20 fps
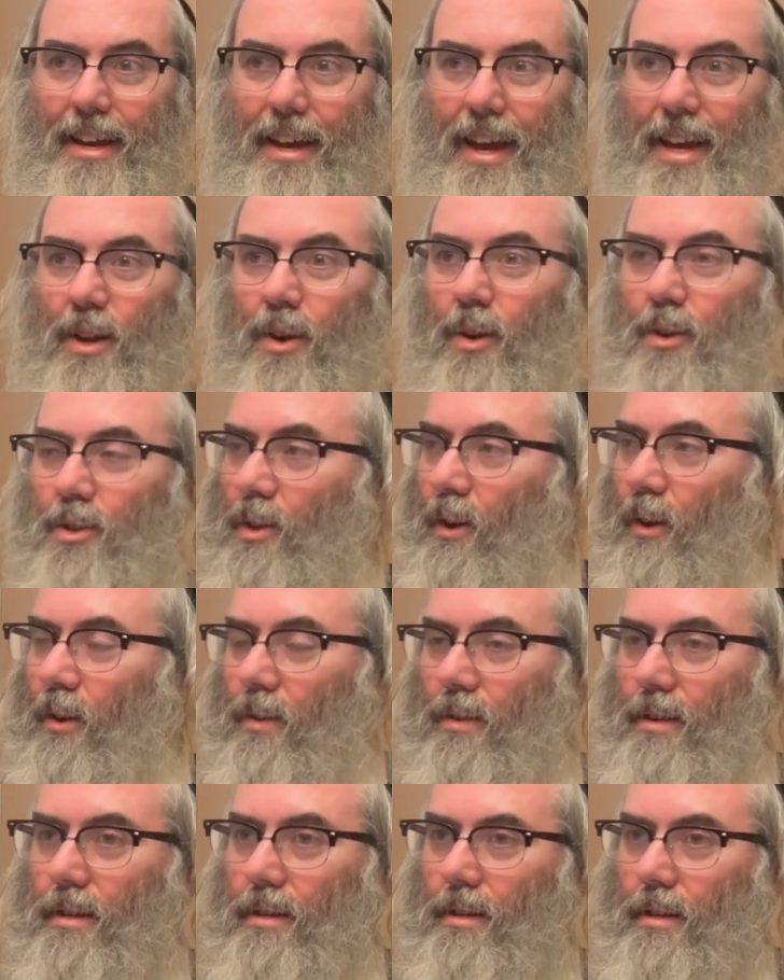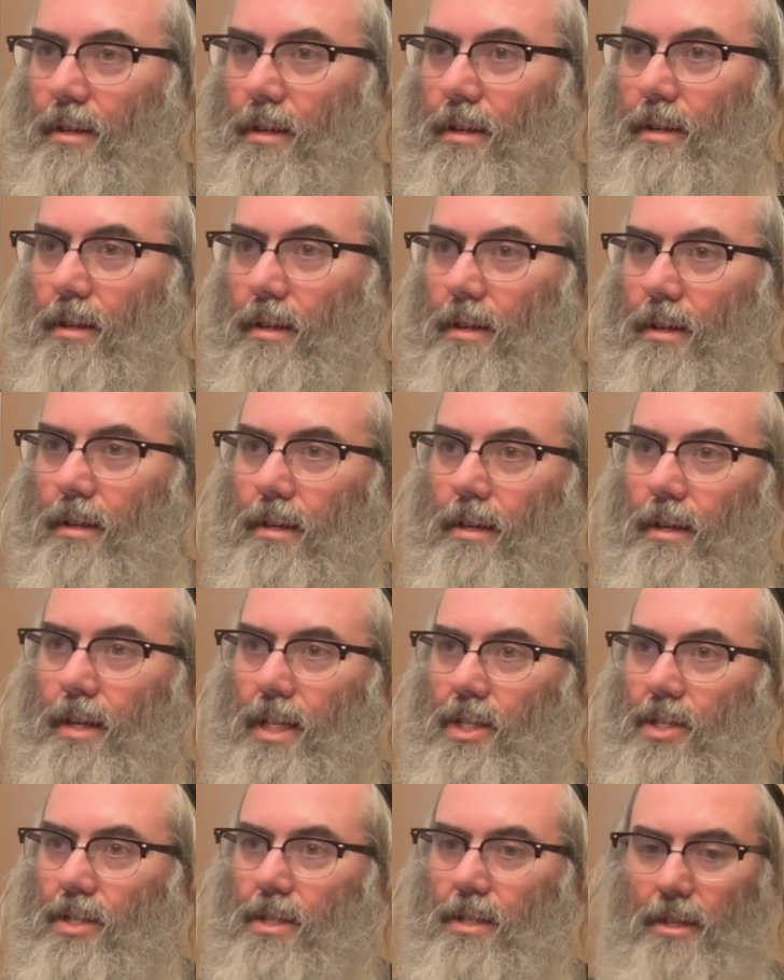And also,
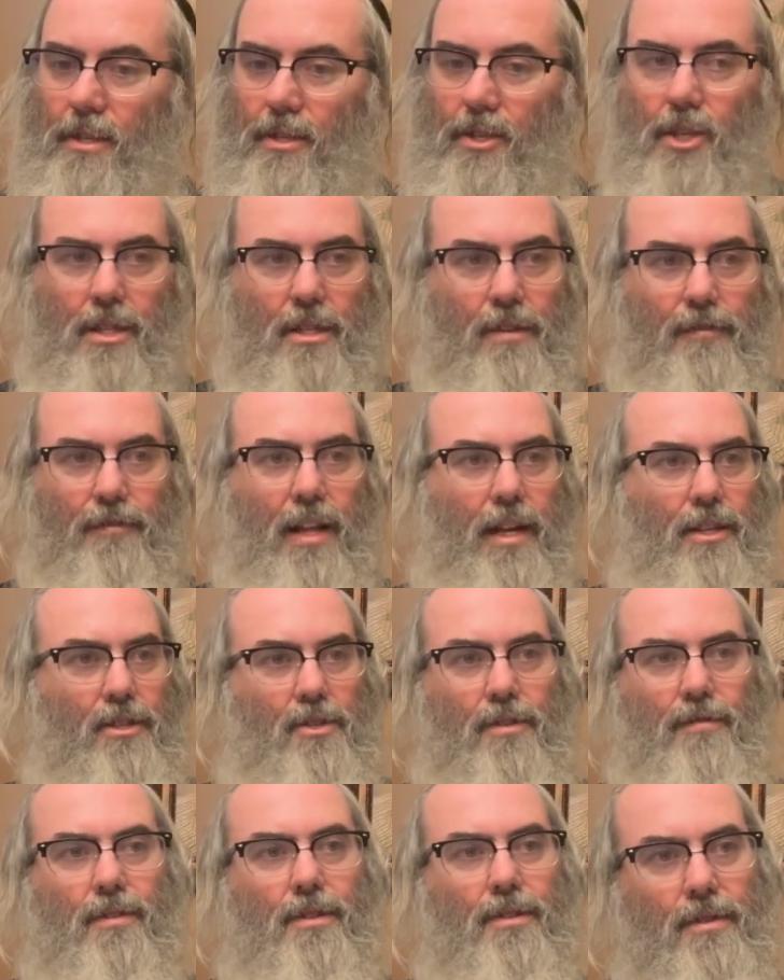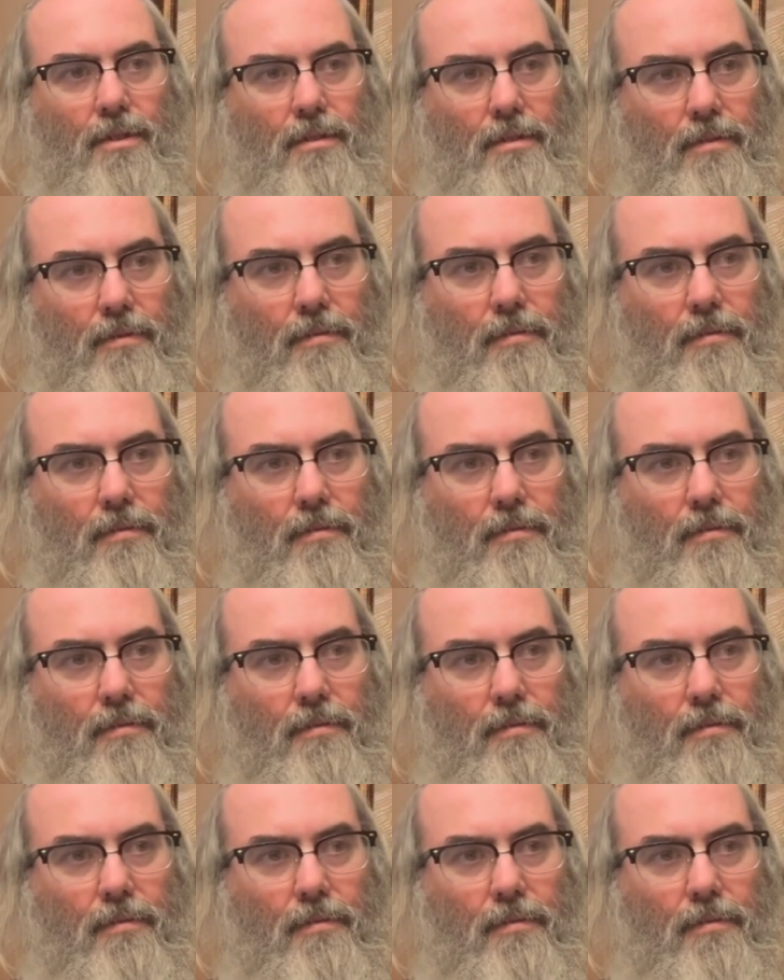it's just a flat surface.